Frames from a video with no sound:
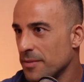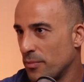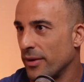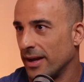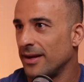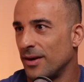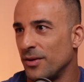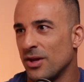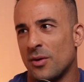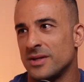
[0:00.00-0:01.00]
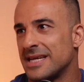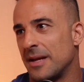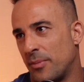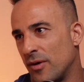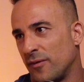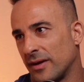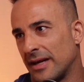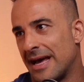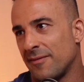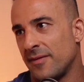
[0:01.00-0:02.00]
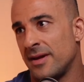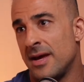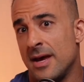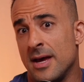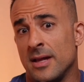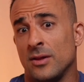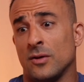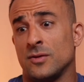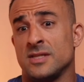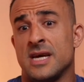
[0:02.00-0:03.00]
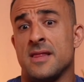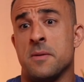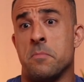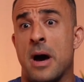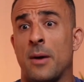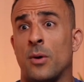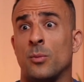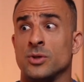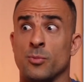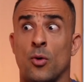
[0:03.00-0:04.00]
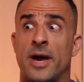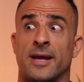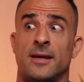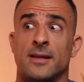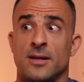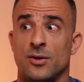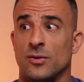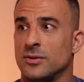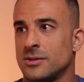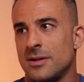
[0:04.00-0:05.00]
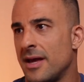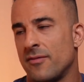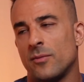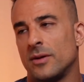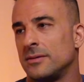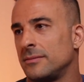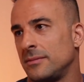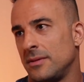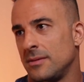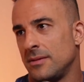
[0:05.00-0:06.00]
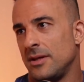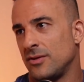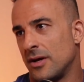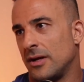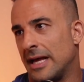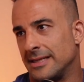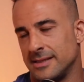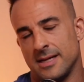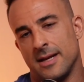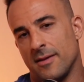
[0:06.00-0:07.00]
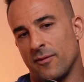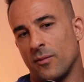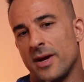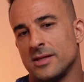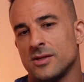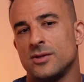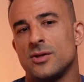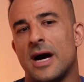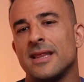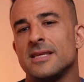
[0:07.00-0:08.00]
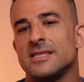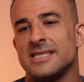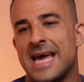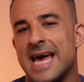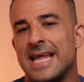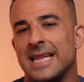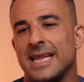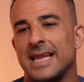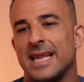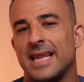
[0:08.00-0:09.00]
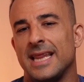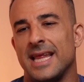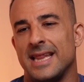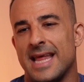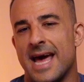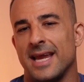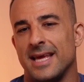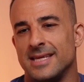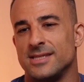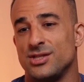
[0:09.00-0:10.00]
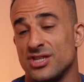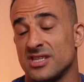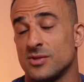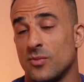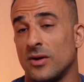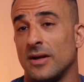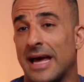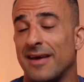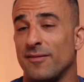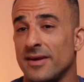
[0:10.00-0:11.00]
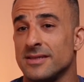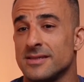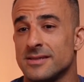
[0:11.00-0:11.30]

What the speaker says: No one's had a perfect life. And not to say that my one was more hectic than yours. No, everyone internalizes it in different ways. So to understand that is just what life is.